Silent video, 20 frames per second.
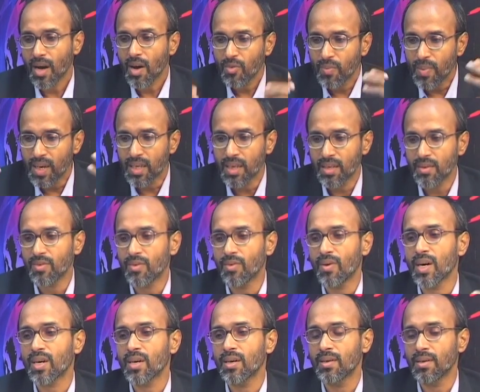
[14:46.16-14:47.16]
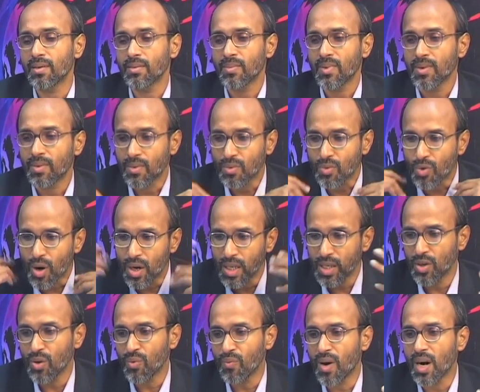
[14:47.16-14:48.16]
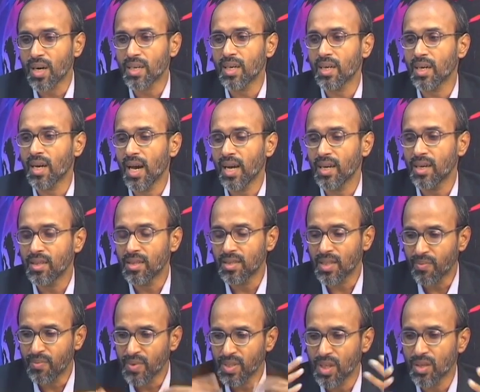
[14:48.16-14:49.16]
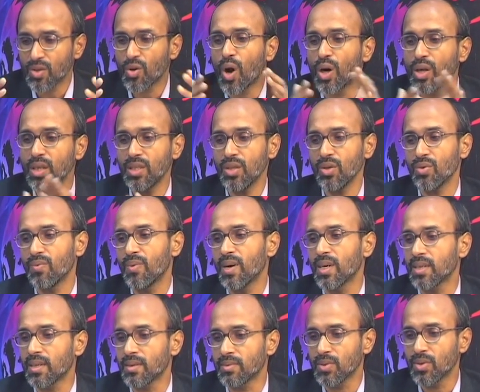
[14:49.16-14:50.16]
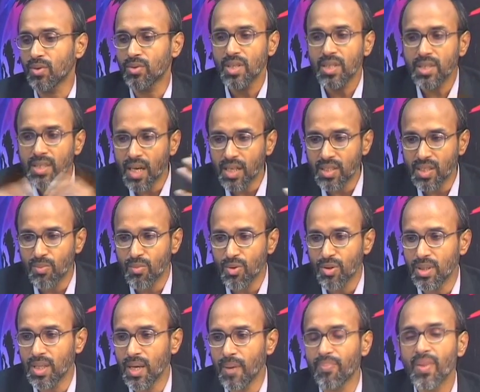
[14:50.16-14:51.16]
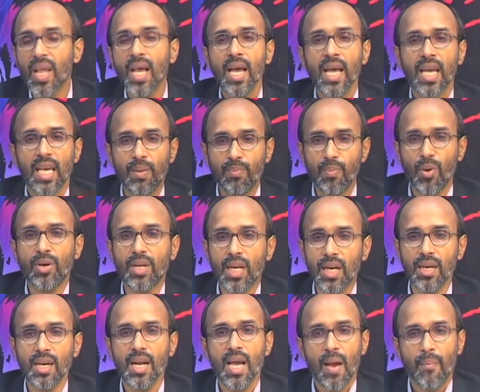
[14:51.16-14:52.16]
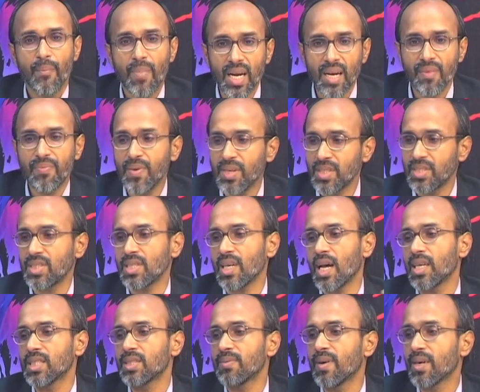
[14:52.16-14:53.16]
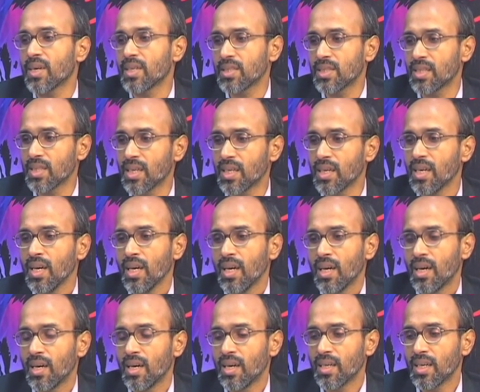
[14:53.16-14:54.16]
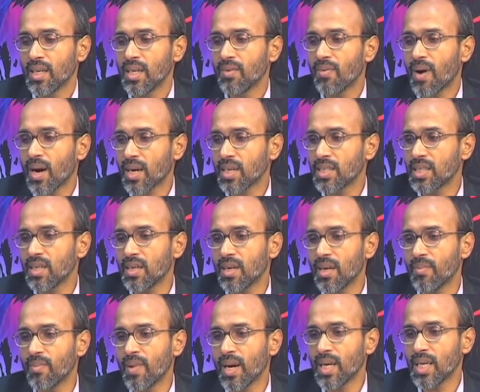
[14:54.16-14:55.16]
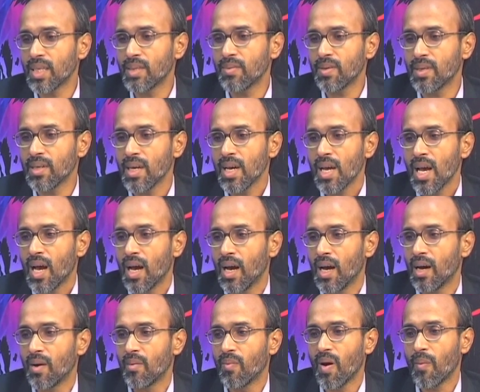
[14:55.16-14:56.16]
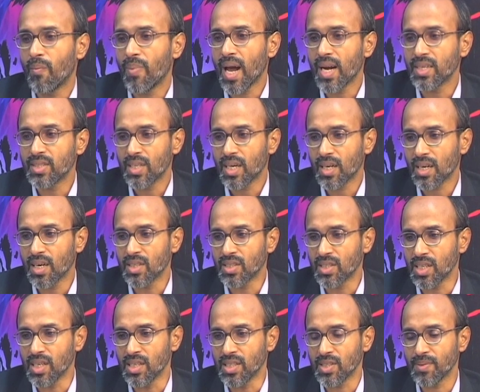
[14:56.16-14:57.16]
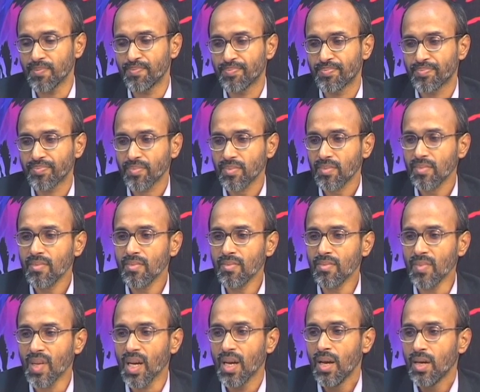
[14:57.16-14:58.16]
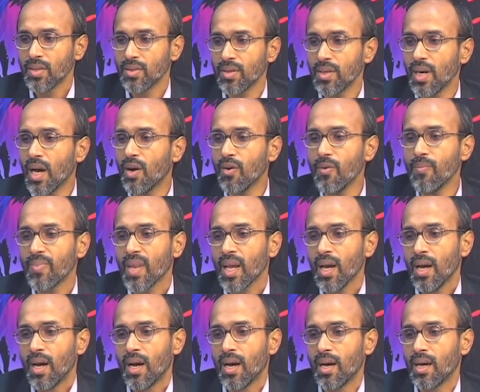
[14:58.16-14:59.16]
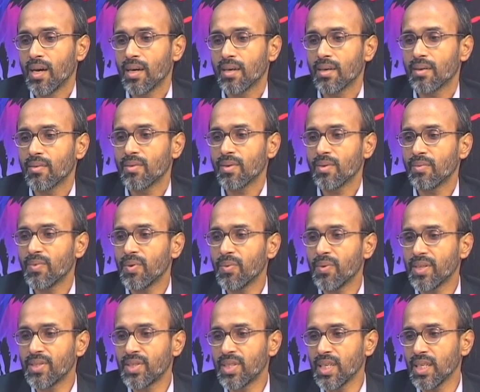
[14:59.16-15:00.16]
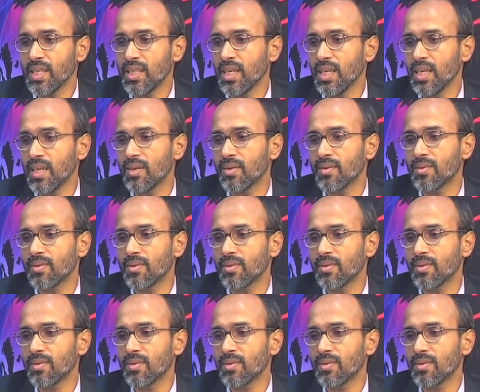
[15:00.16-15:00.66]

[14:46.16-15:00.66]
better quality of water and sufficient quantity of water. So, these are some of the important benefits as far as any watershed management plans are concerned. So, now we will see the